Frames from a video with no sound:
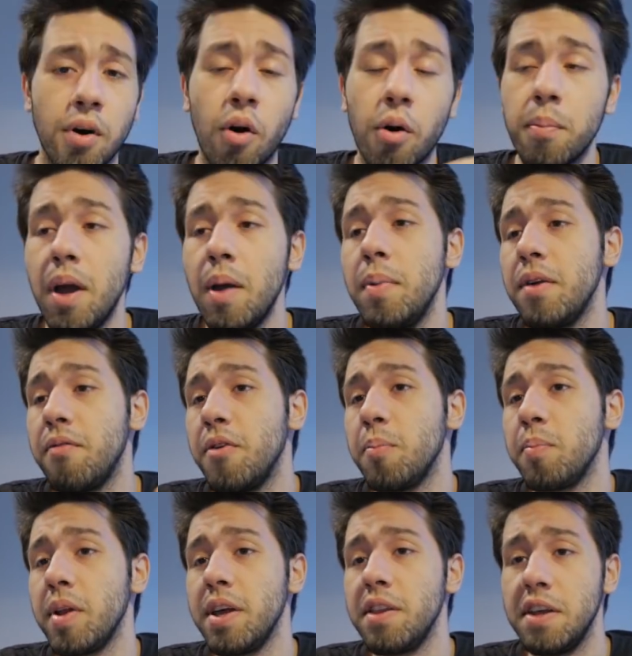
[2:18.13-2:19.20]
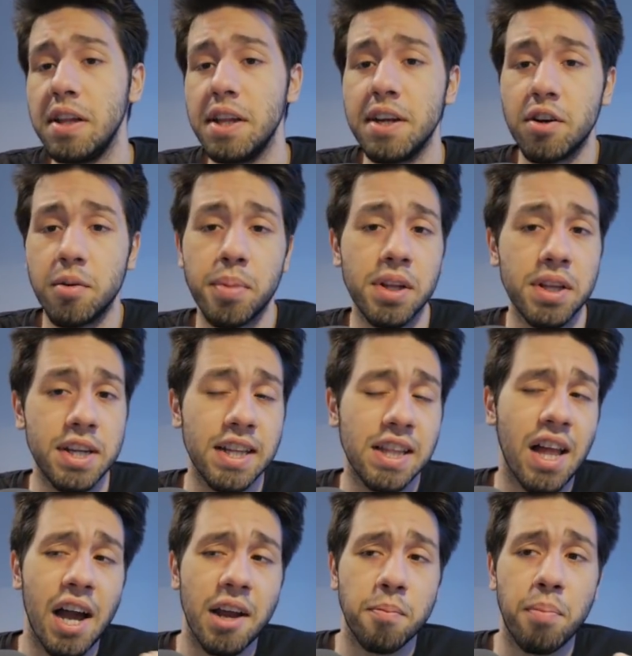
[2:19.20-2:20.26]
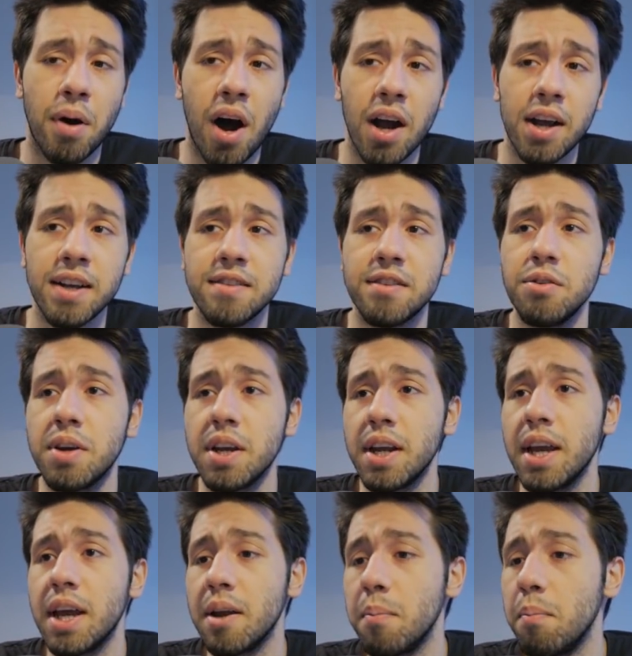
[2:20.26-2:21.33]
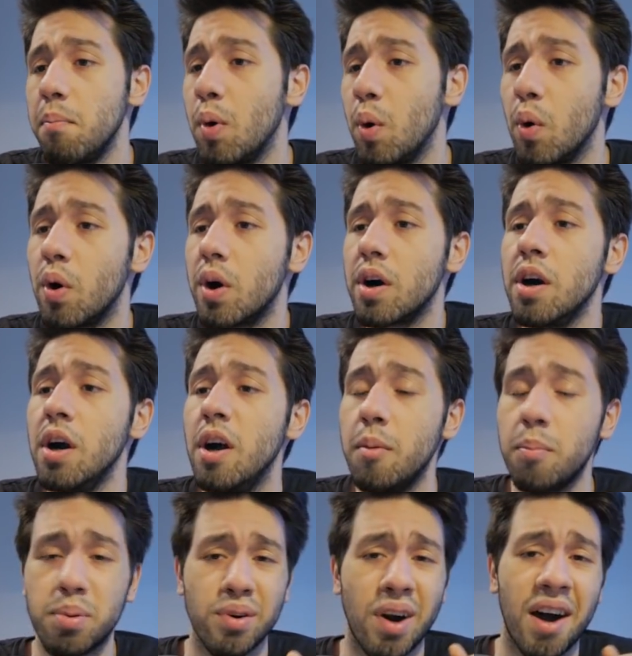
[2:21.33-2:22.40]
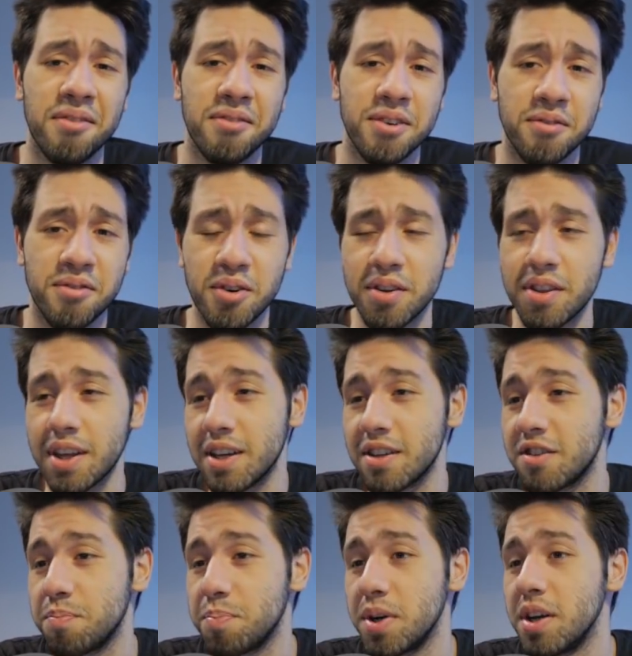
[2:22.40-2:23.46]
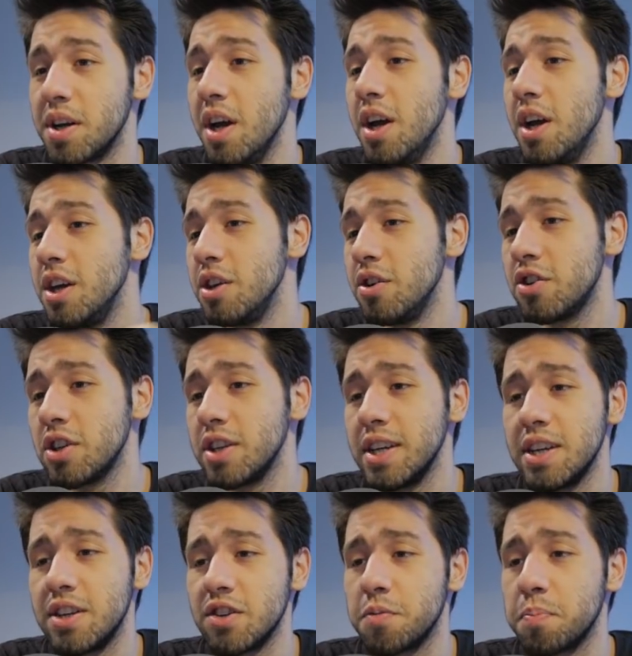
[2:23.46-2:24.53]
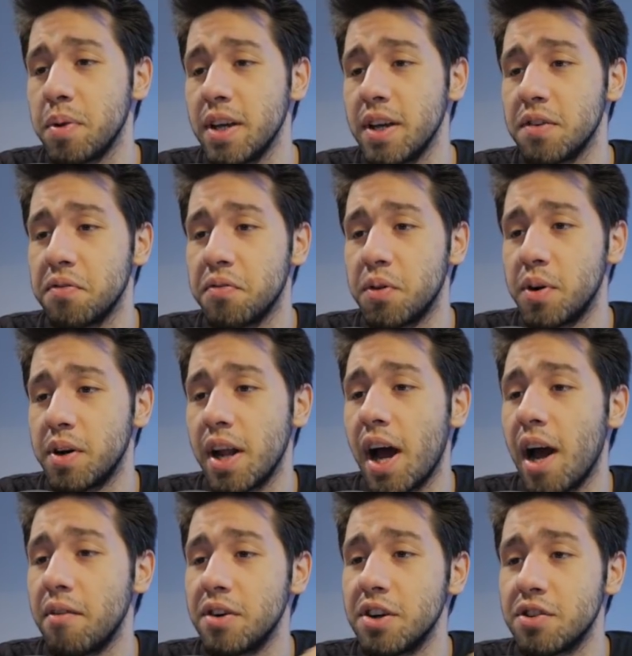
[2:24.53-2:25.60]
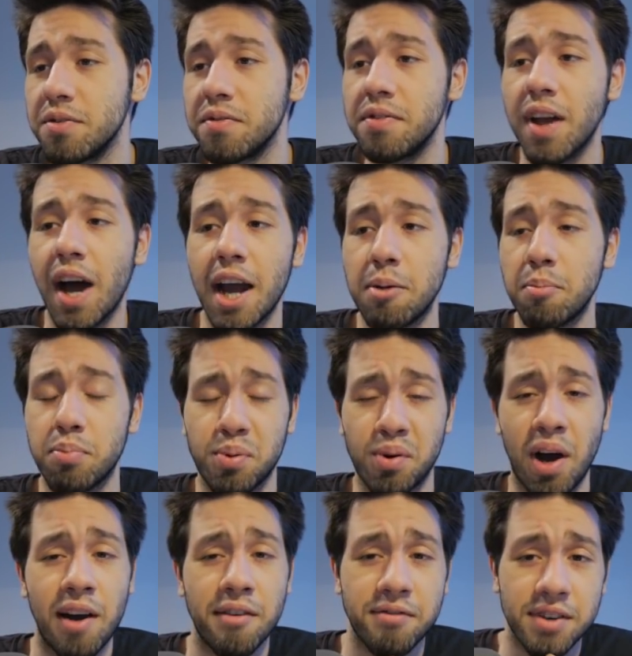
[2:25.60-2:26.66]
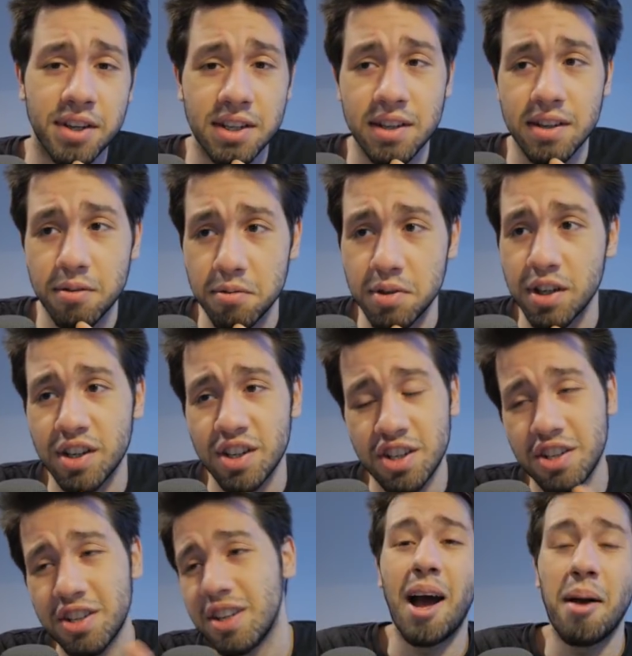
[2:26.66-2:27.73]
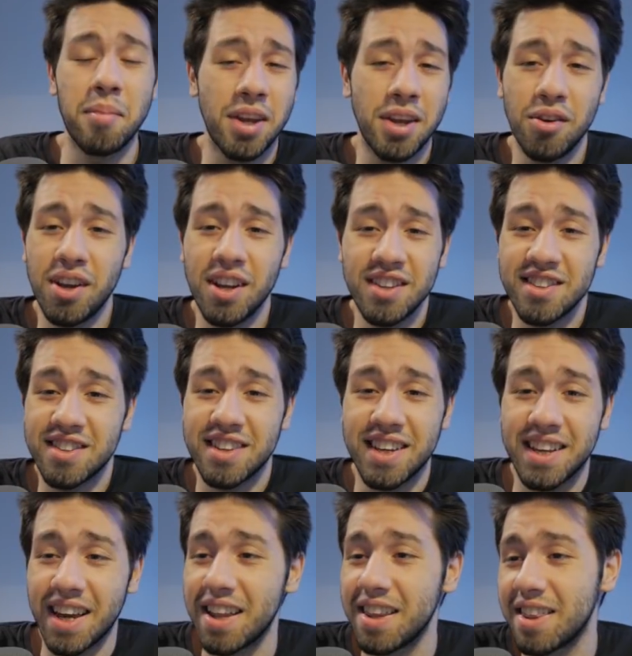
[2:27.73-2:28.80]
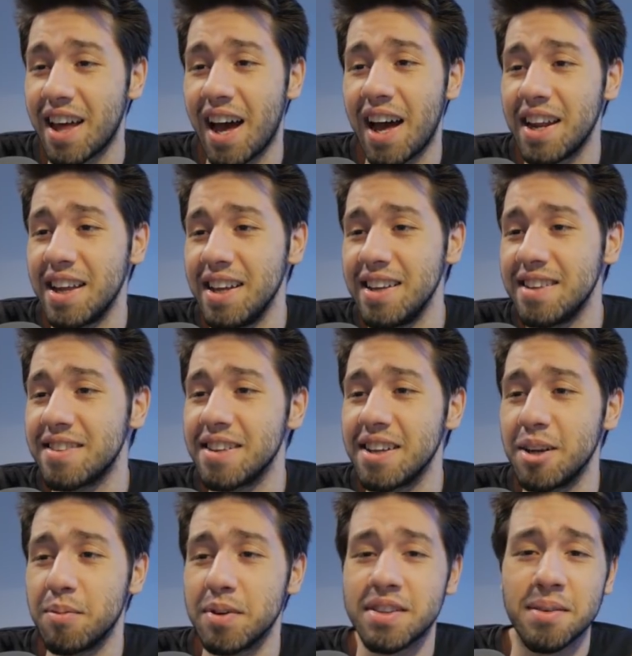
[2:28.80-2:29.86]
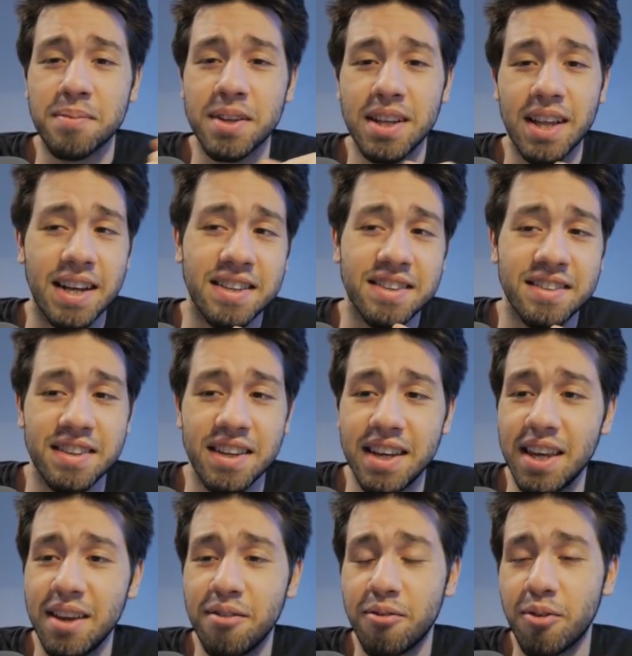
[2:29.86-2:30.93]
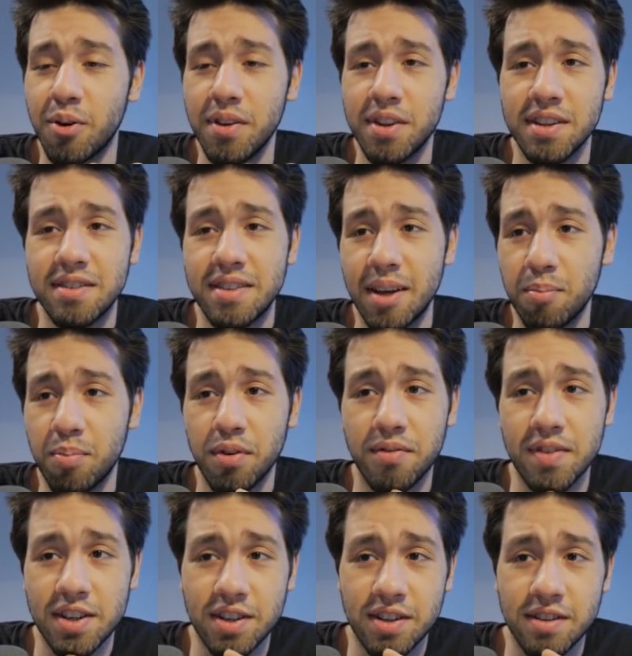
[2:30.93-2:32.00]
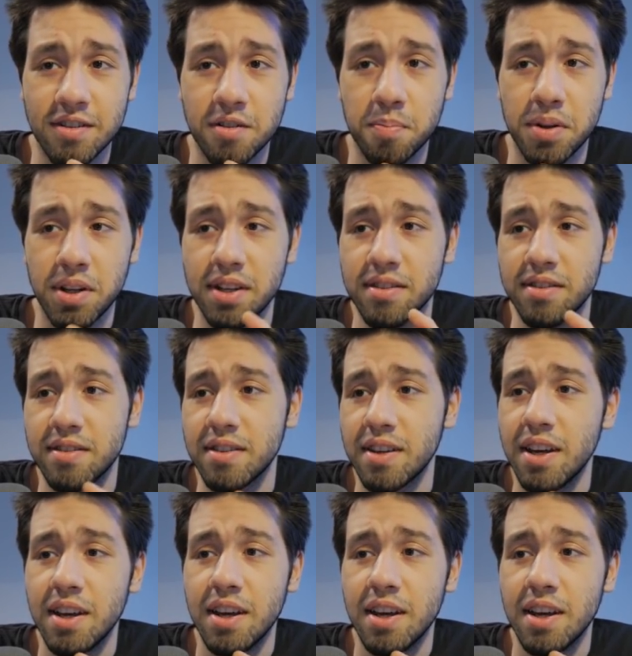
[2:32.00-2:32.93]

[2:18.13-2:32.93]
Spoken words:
Or maybe if you play the leader ability line Pockets, you can get more profit for this, but usually it just plays for an average of 9 profit, which, I mean, you can just get that easily with something like Siggy for the same provisions, plus,